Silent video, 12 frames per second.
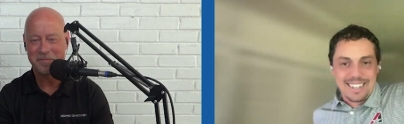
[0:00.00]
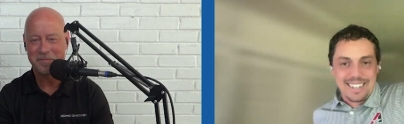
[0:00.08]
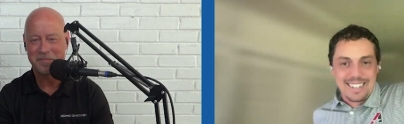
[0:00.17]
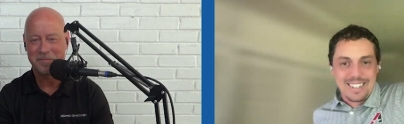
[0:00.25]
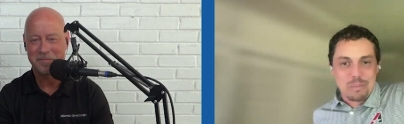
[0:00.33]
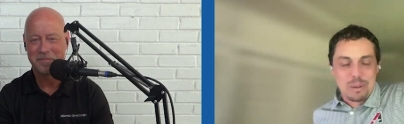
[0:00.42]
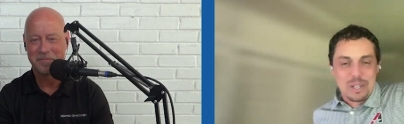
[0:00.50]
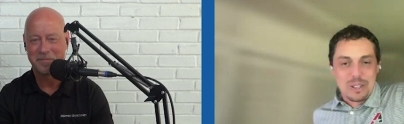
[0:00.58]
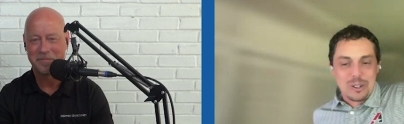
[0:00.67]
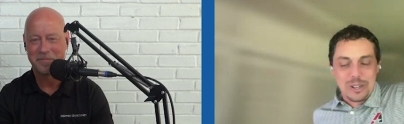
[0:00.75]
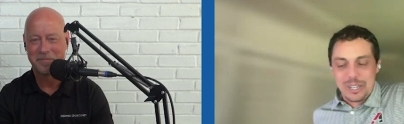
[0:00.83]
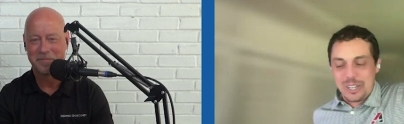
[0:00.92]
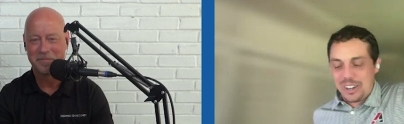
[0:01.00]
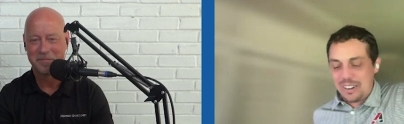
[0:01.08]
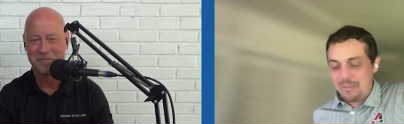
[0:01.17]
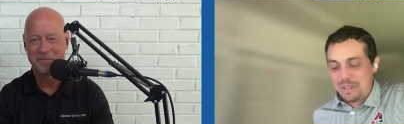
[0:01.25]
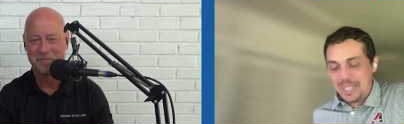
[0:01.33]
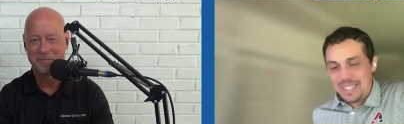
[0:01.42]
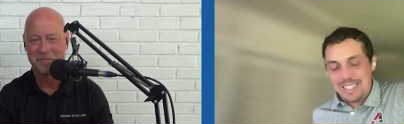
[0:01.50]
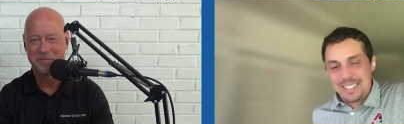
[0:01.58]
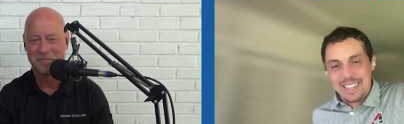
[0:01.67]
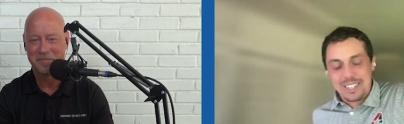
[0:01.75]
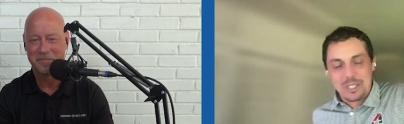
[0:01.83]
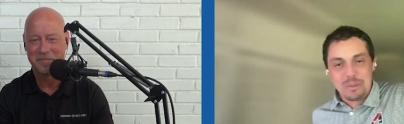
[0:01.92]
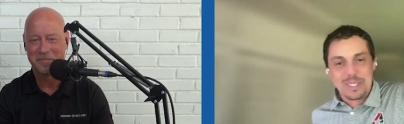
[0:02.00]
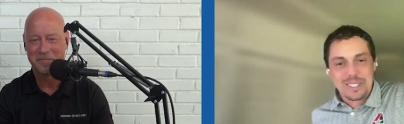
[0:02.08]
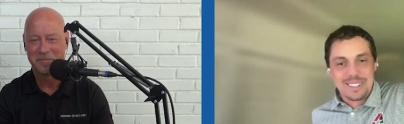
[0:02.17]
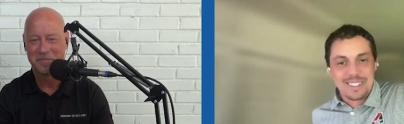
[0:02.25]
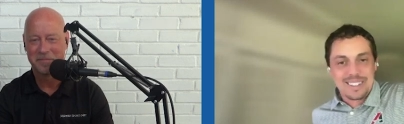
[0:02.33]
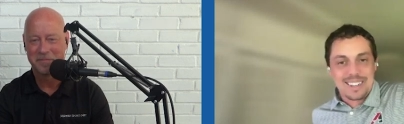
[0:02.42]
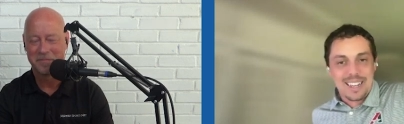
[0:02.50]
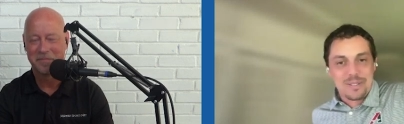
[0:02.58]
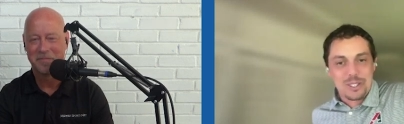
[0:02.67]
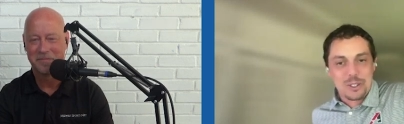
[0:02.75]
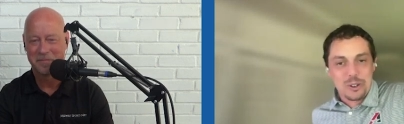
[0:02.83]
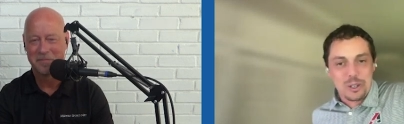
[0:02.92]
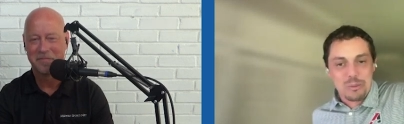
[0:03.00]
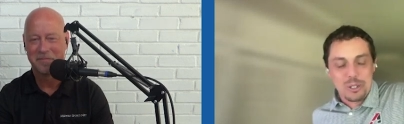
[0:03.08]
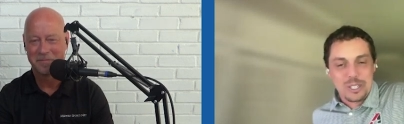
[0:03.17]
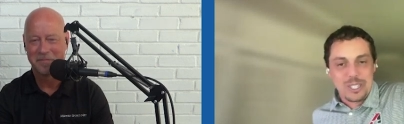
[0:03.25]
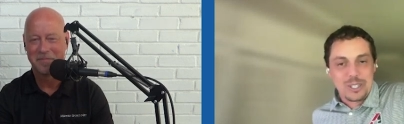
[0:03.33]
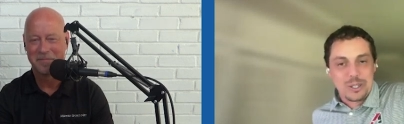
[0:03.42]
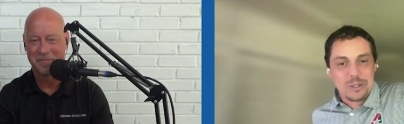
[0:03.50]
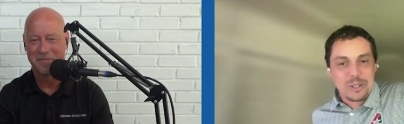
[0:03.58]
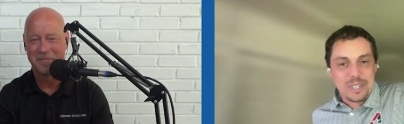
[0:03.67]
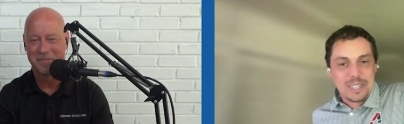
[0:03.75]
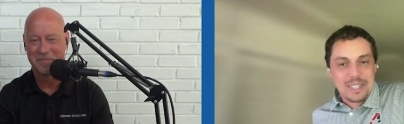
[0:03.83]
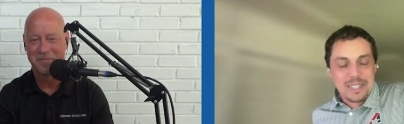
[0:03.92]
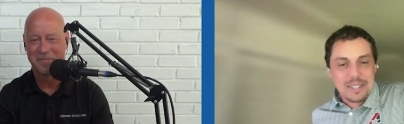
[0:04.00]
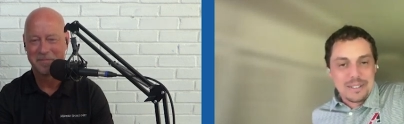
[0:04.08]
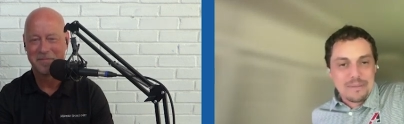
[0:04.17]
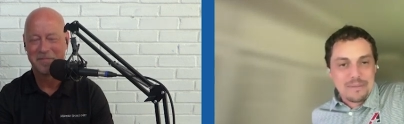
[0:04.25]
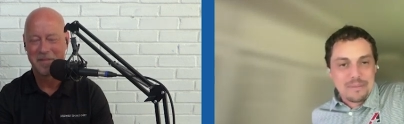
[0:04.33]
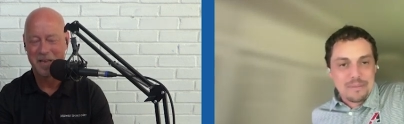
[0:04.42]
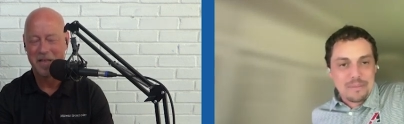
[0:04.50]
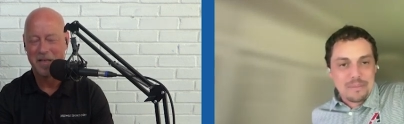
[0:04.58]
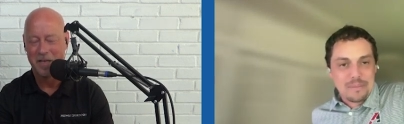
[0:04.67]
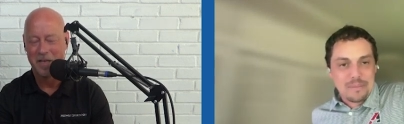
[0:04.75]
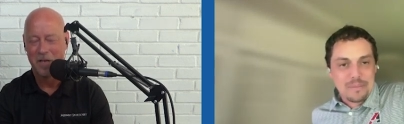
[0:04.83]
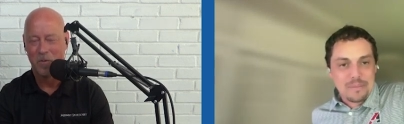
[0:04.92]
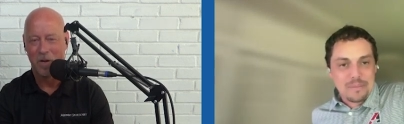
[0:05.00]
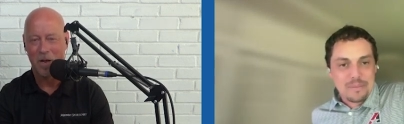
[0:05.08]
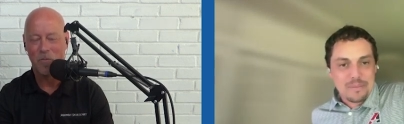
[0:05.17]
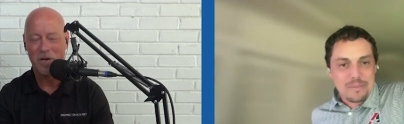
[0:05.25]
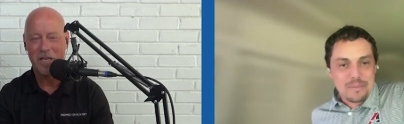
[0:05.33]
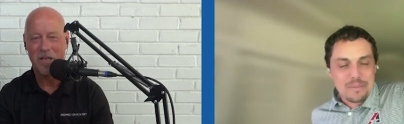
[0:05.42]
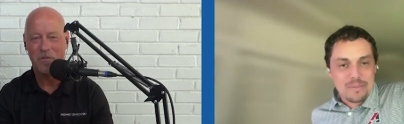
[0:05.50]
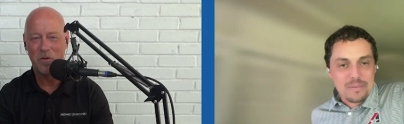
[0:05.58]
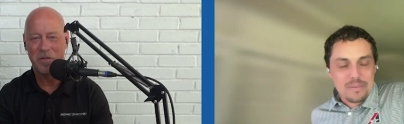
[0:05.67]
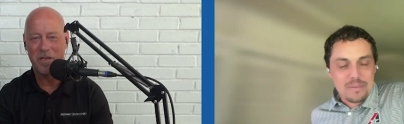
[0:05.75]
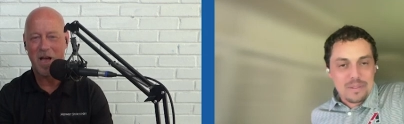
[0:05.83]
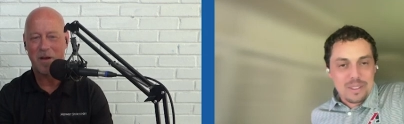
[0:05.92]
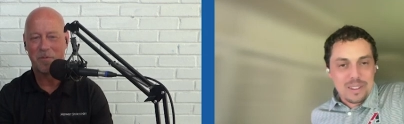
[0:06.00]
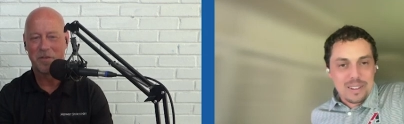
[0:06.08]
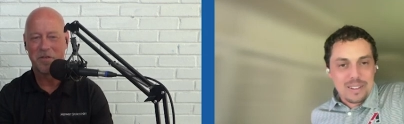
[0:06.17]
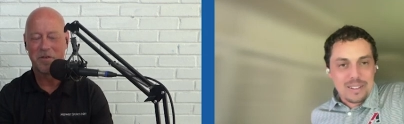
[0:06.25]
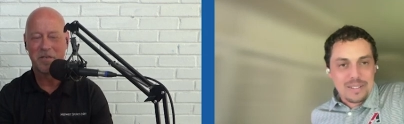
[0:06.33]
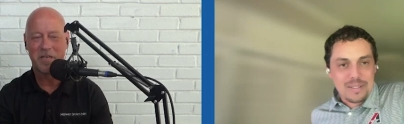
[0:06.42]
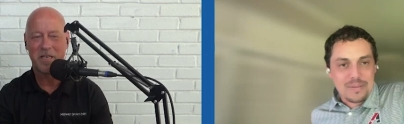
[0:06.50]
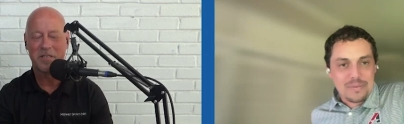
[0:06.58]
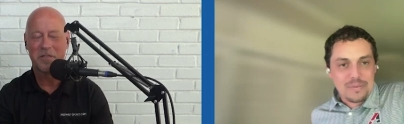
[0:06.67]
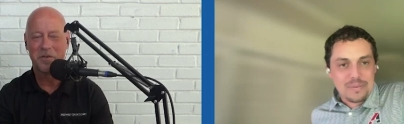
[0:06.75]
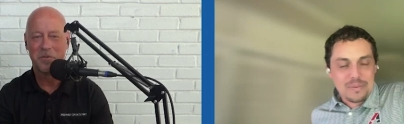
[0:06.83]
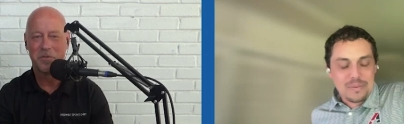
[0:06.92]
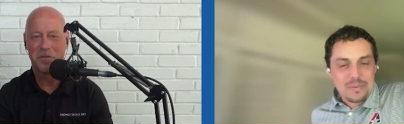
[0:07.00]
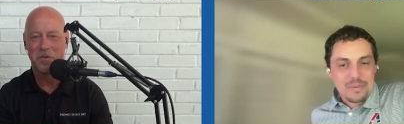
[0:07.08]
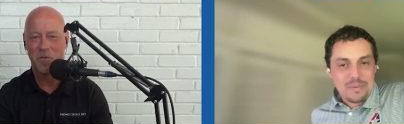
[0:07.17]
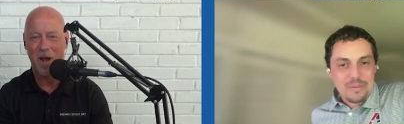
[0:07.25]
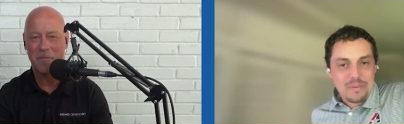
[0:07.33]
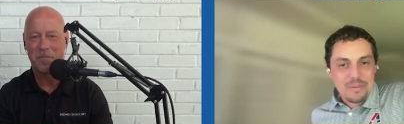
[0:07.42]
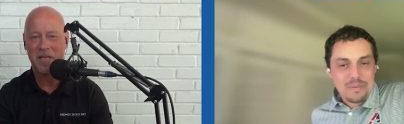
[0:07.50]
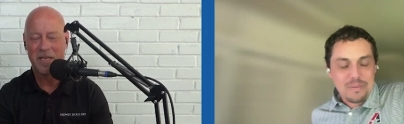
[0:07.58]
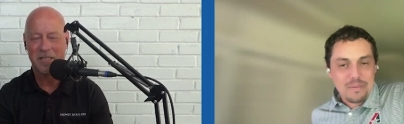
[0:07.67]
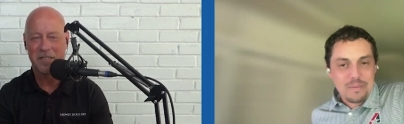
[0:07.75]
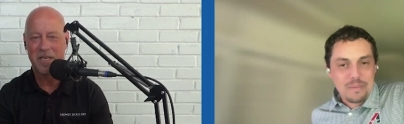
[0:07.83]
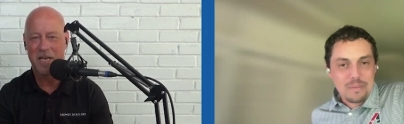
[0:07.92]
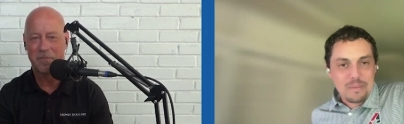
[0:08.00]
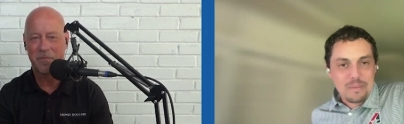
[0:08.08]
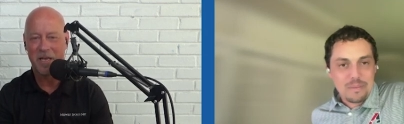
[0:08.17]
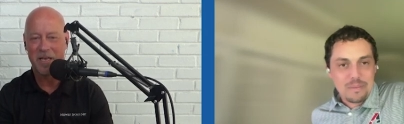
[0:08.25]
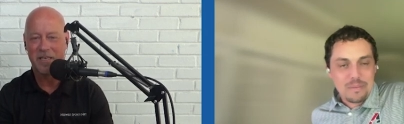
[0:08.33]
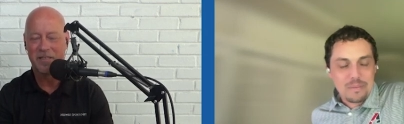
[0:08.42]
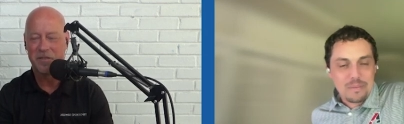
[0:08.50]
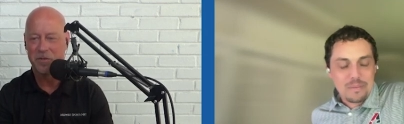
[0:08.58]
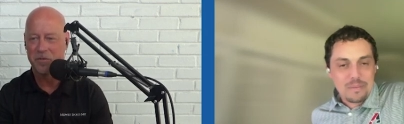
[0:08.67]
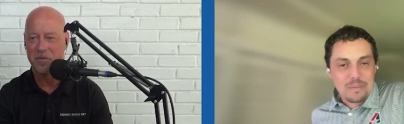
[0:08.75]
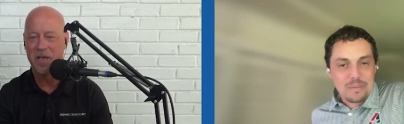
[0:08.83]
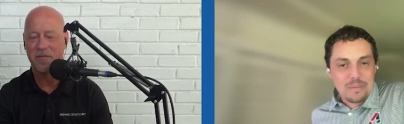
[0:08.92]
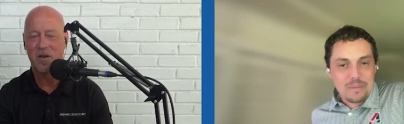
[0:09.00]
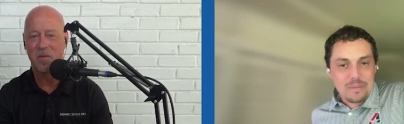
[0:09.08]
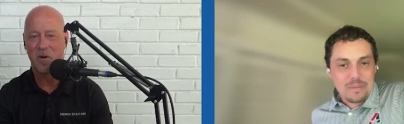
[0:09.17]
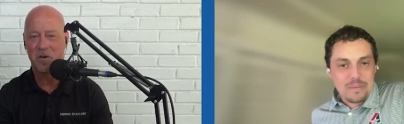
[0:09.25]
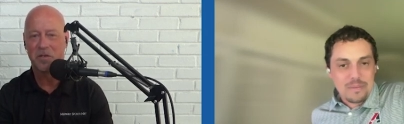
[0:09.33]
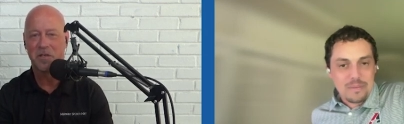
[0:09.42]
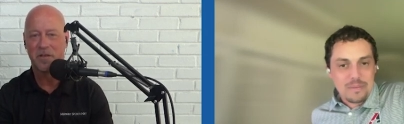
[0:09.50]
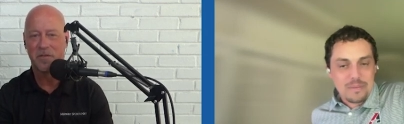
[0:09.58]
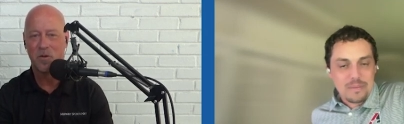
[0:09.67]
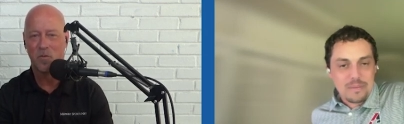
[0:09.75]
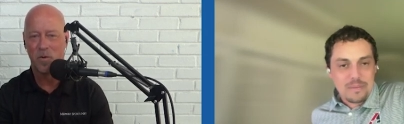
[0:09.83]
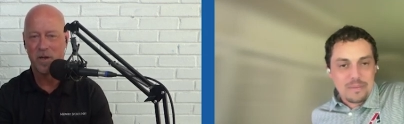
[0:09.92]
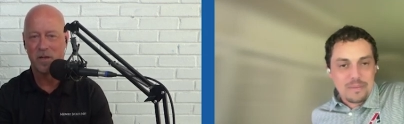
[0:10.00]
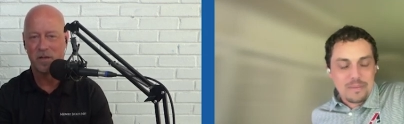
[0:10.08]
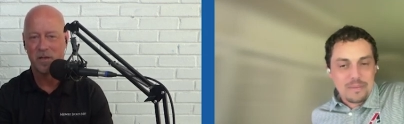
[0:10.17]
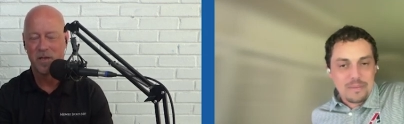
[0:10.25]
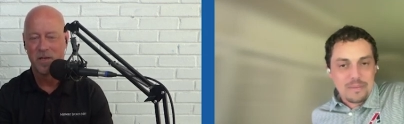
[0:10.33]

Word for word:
Speaker 1: uh, has been a learning curve, but has actually been kind of enjoyable and new.
Speaker 2: Well, I want to give you the opportunity to to wrap things up and to give a commercial, if you will,